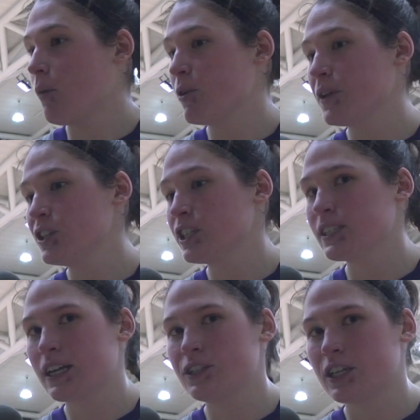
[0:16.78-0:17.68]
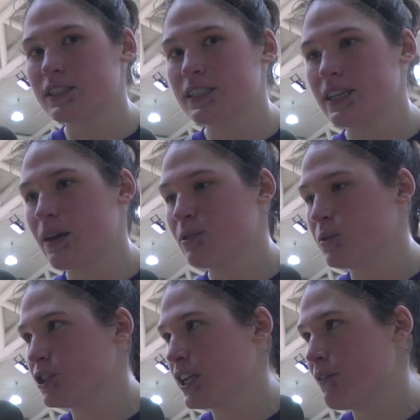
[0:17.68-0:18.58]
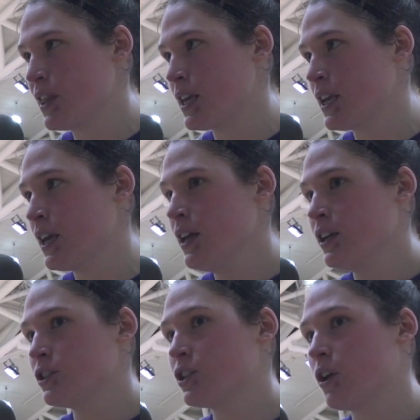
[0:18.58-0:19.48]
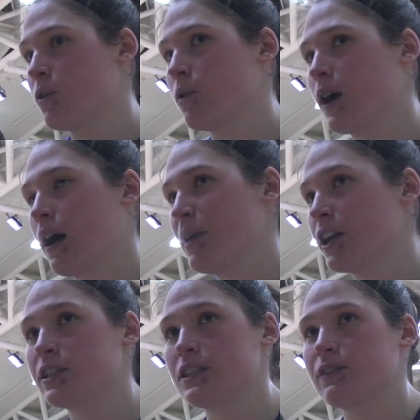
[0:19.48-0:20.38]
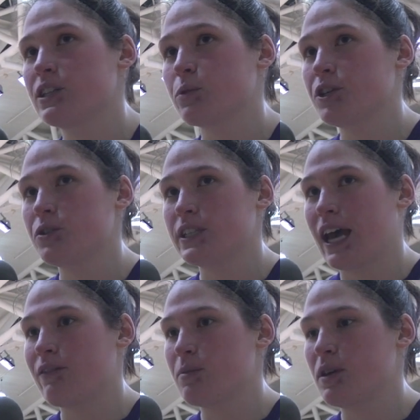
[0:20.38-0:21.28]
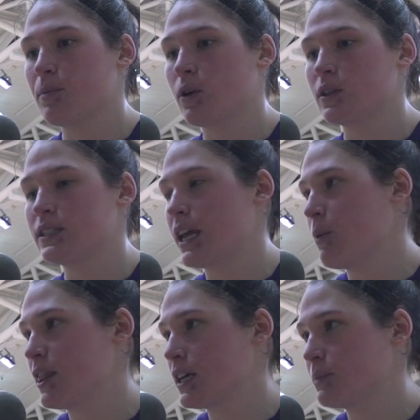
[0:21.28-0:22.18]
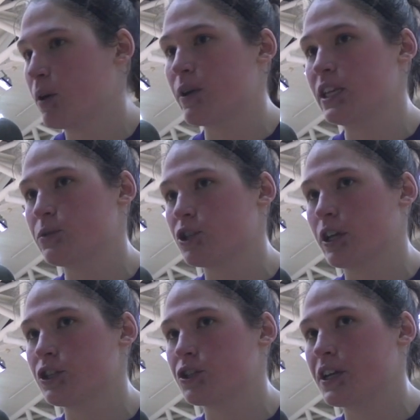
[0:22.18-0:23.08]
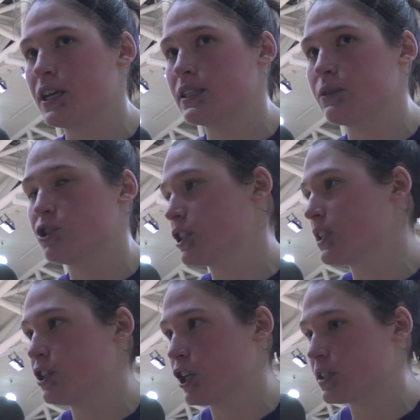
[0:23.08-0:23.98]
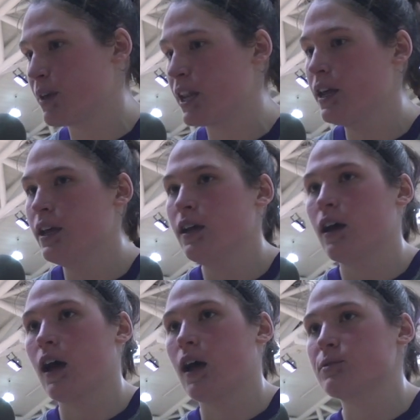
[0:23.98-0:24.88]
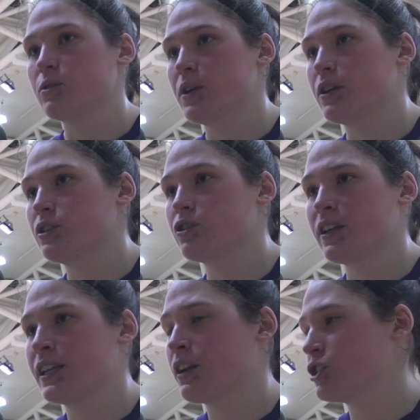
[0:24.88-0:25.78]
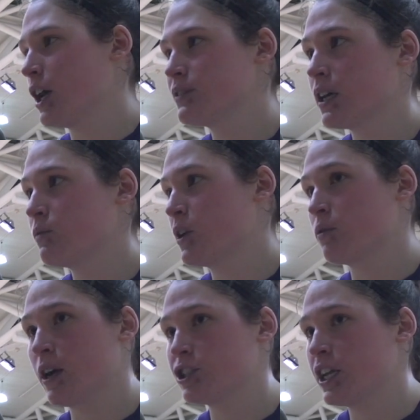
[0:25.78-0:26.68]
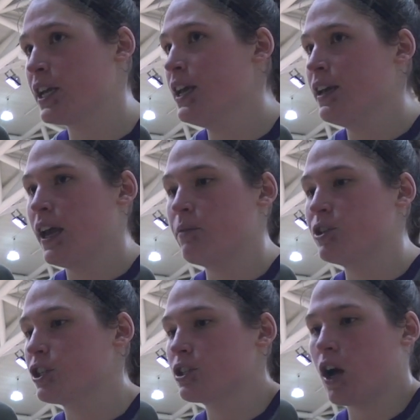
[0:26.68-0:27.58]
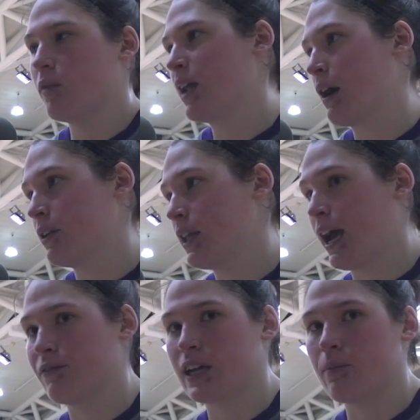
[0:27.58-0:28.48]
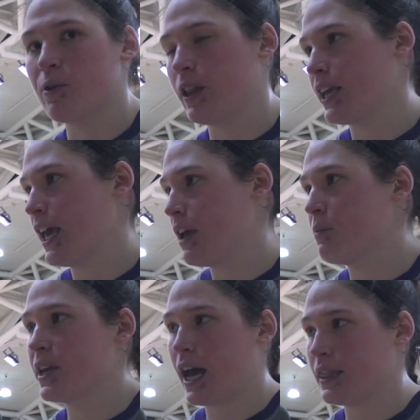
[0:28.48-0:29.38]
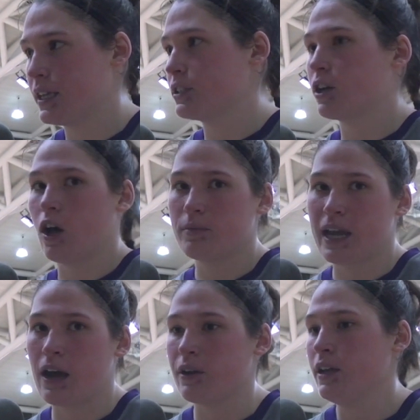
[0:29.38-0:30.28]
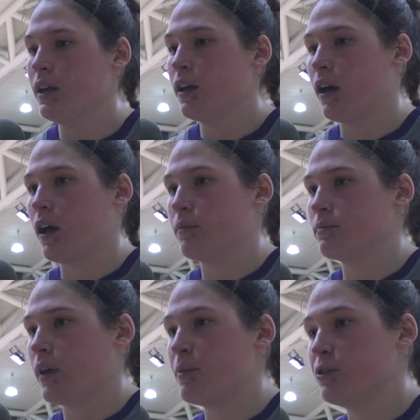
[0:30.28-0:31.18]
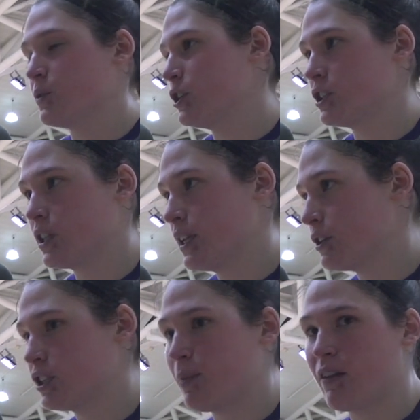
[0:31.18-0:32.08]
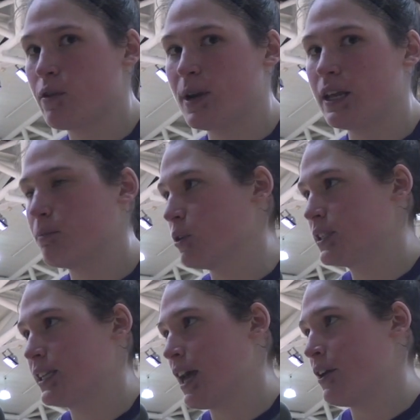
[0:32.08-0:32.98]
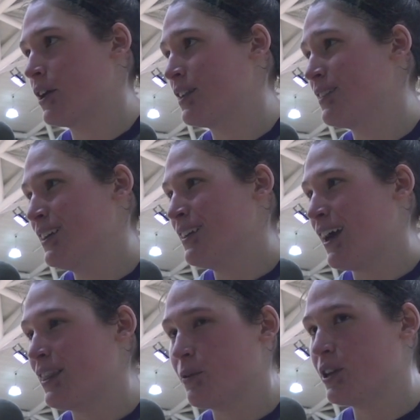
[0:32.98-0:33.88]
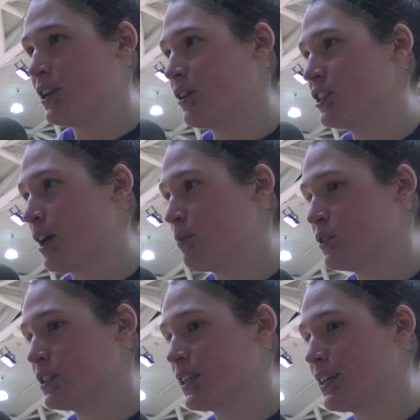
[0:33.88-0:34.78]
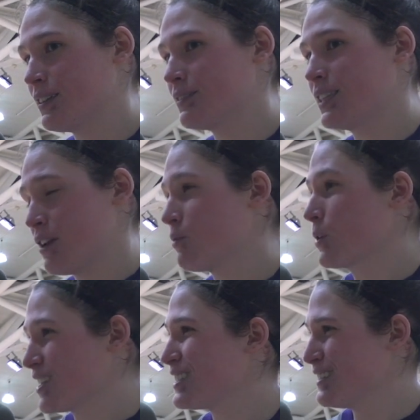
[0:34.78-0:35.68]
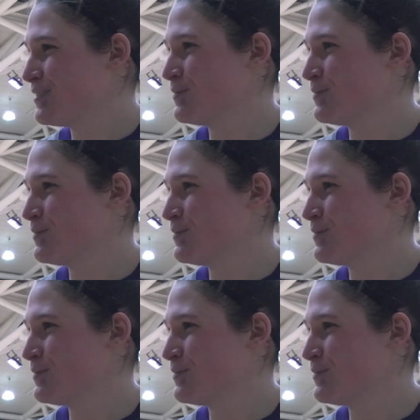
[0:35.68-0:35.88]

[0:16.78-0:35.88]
We really just got adjusted to them switching everything. So in our defense, we're used to having people stay with us, but when they switch all the screens, it was just an adjustment. So we were struggling to get our shots off, we were rushing, and we just calmed down in the halftime. We were like, hey, we got this, calm down. It was really just the leadership. Everybody pulled us together, and I think we did a great job of just like staying focused.